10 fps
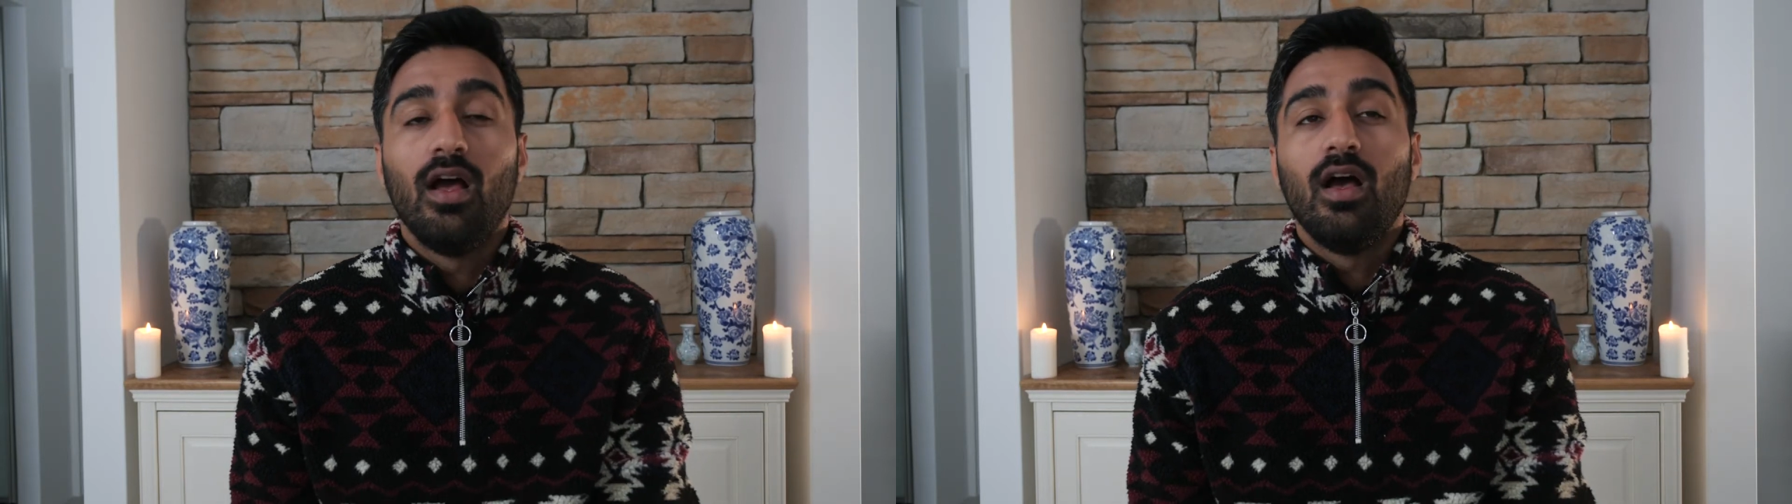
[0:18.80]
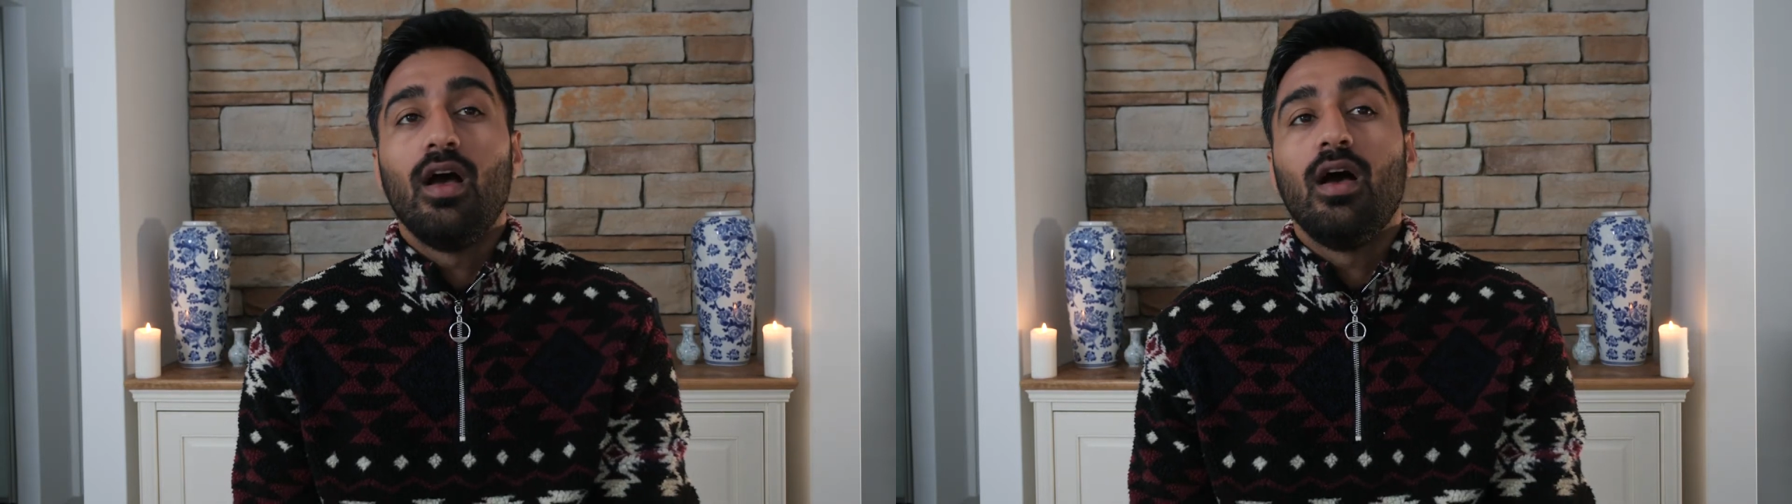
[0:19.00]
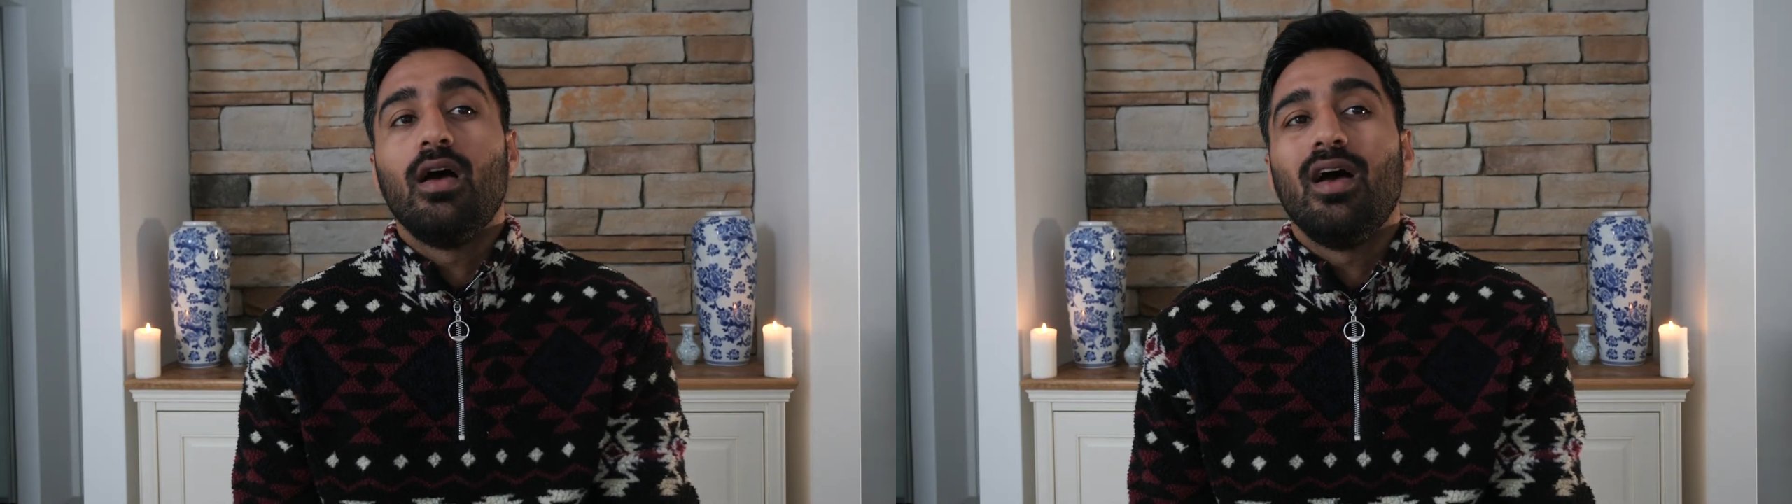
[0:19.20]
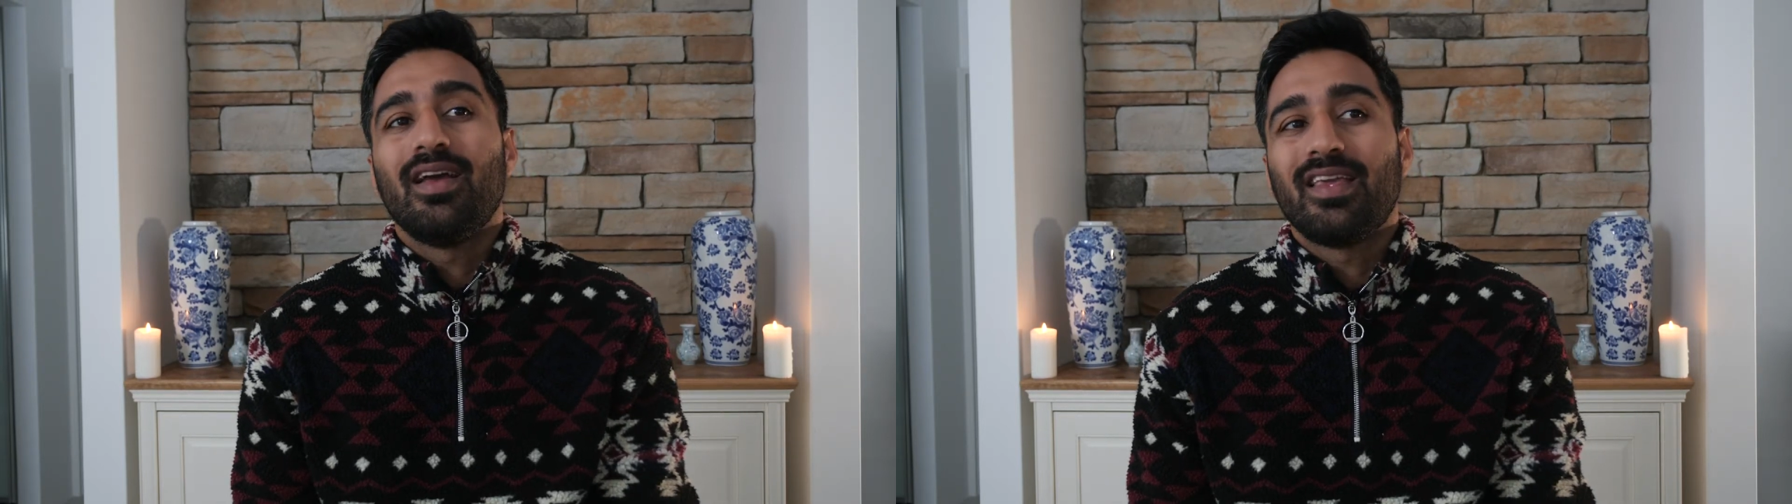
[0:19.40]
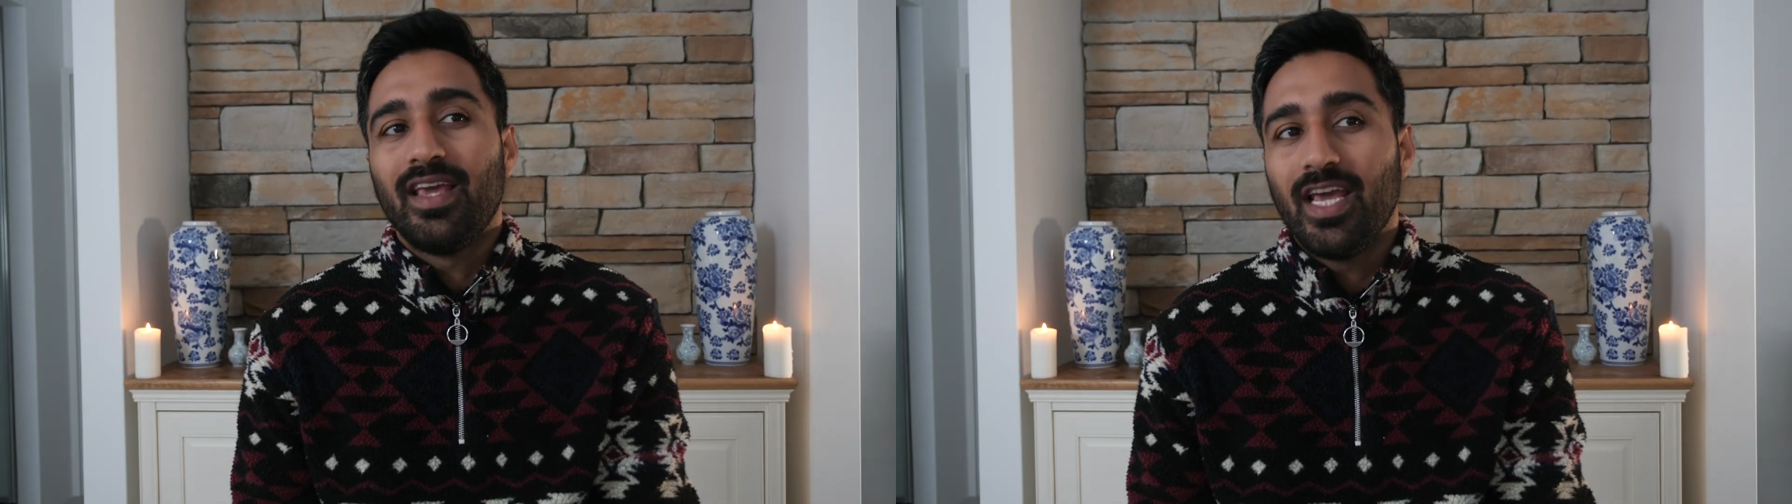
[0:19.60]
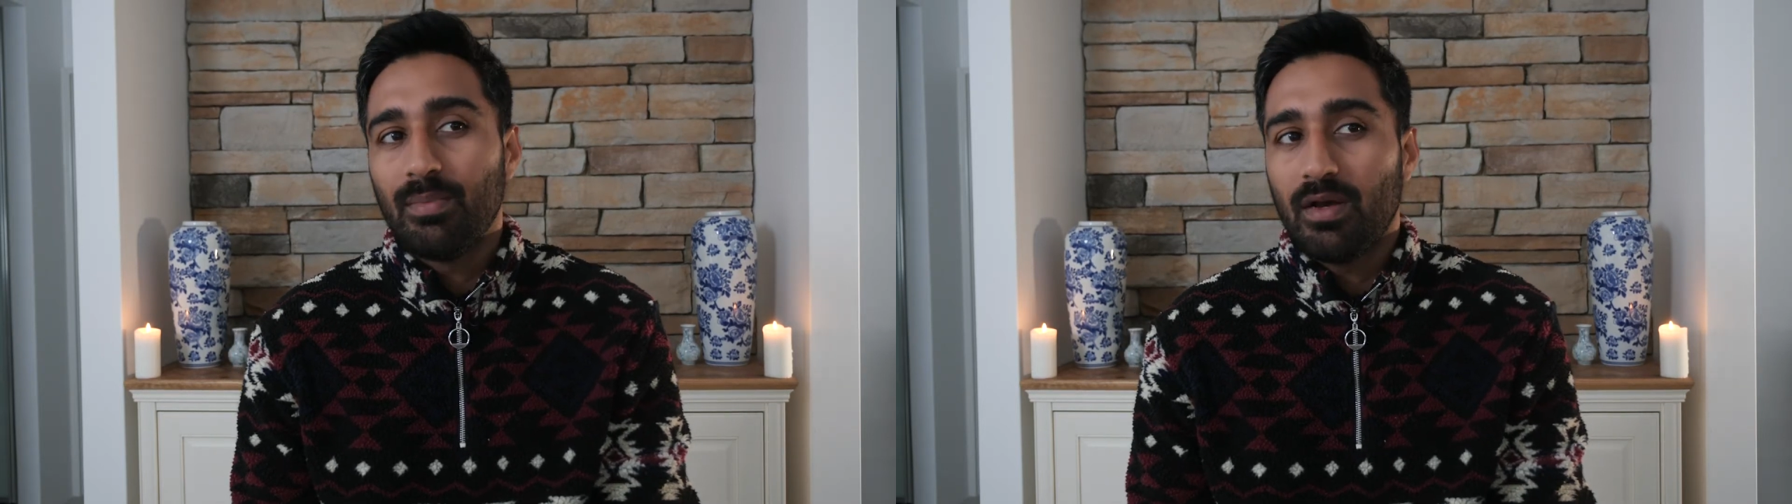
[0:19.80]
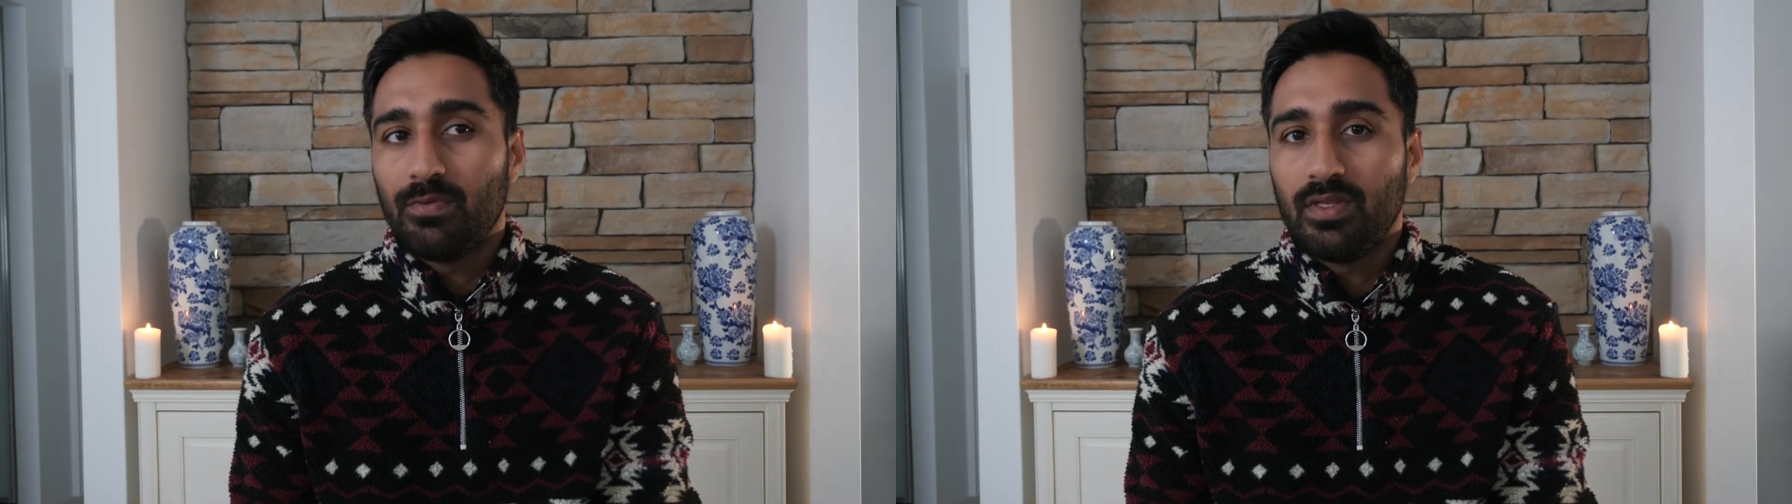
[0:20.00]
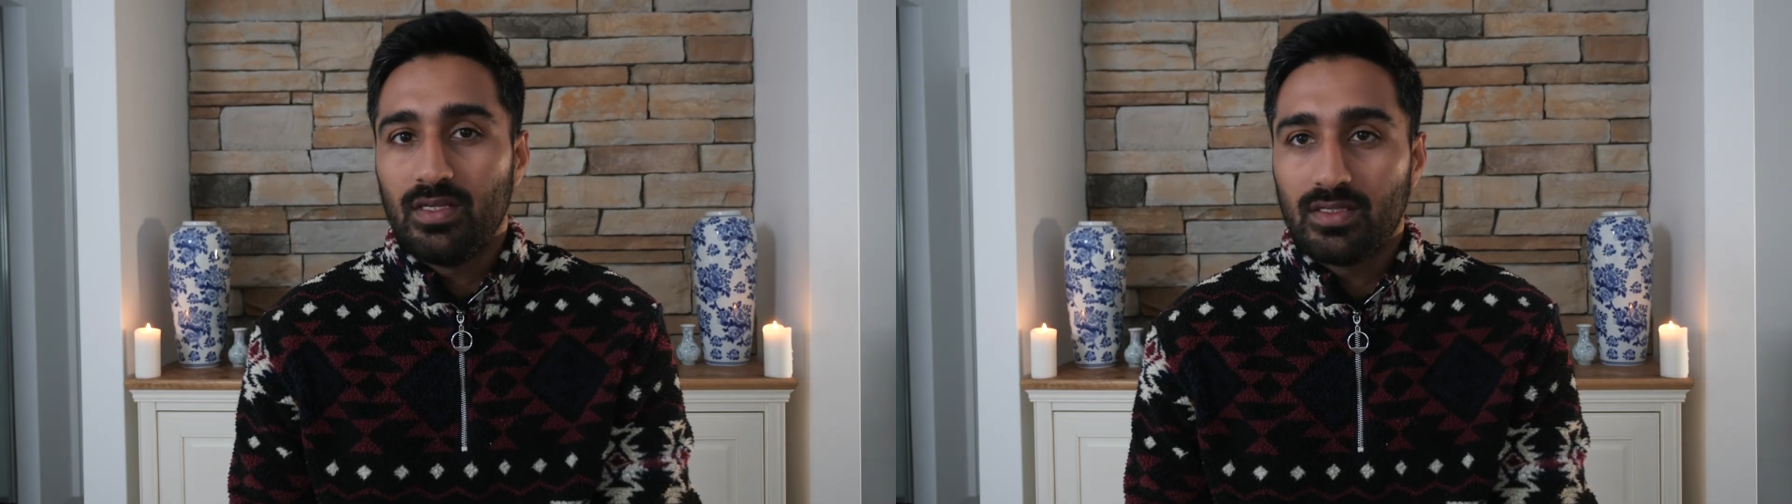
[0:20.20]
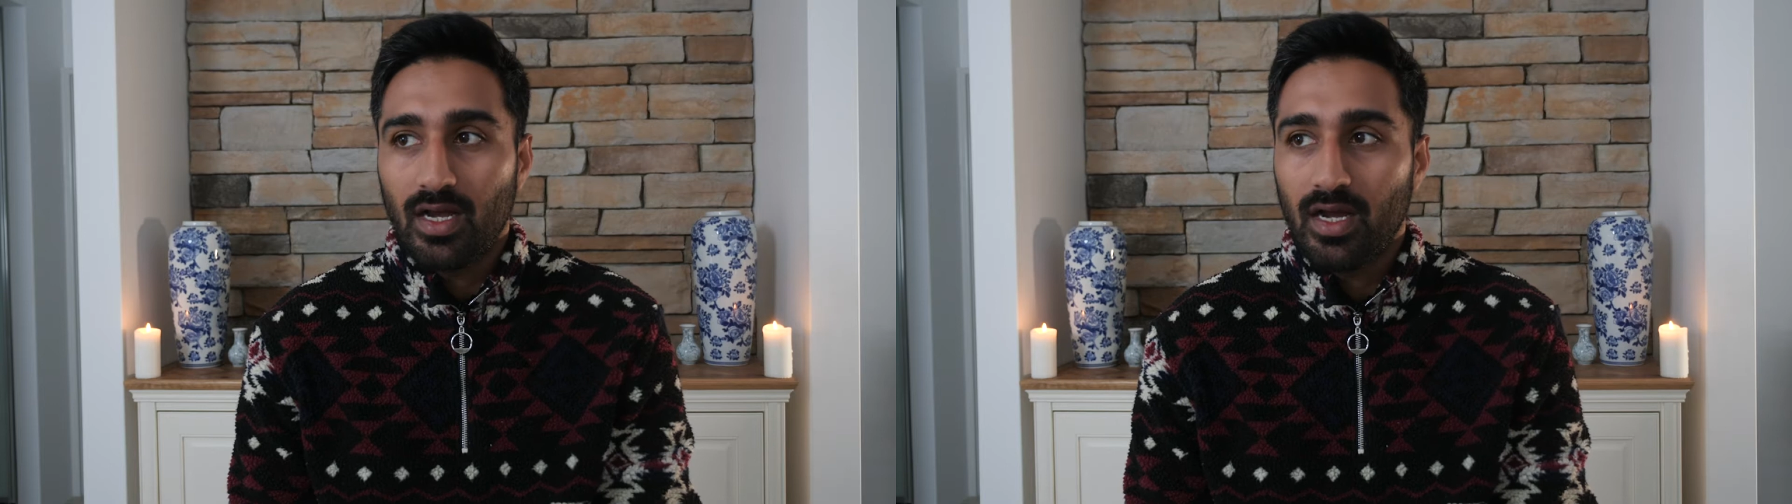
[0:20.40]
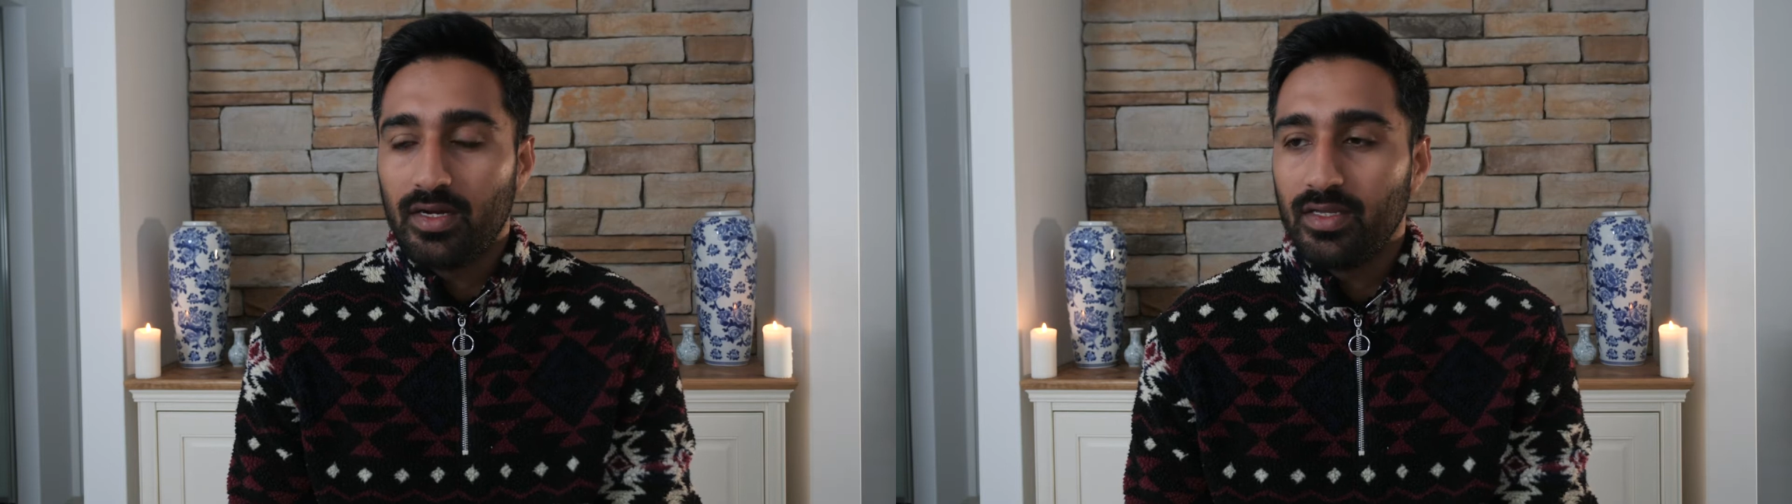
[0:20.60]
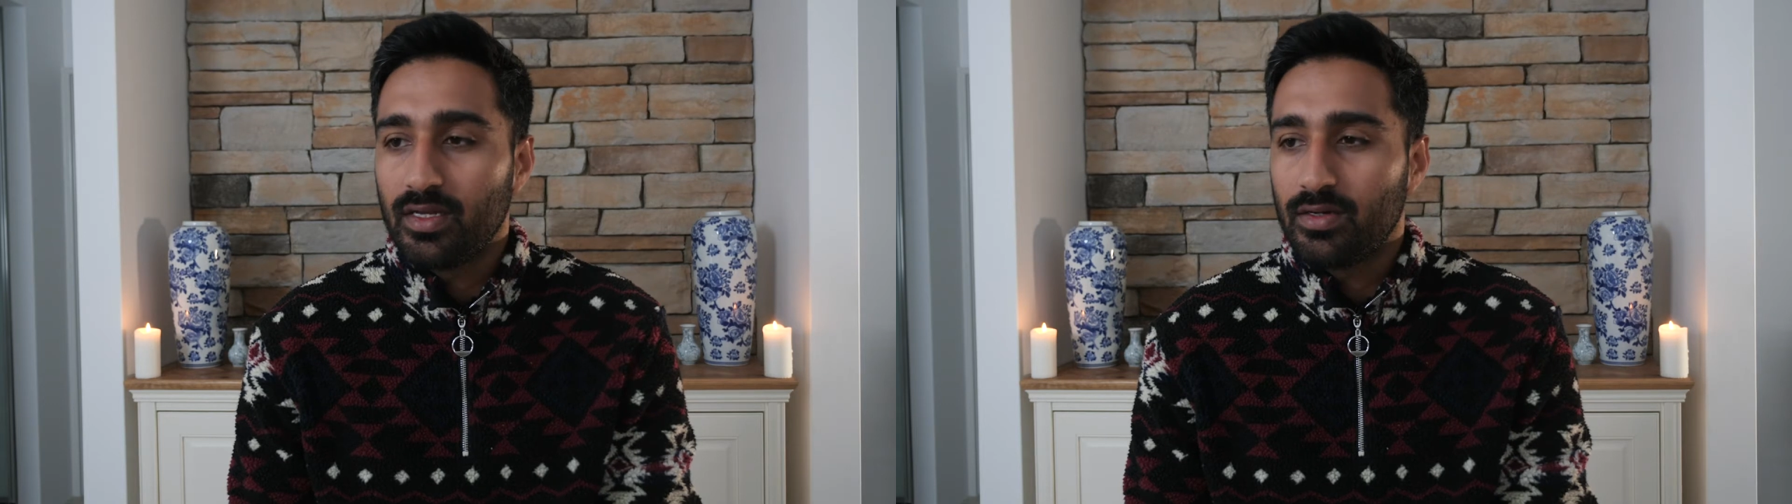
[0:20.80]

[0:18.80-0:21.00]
I came up with this idea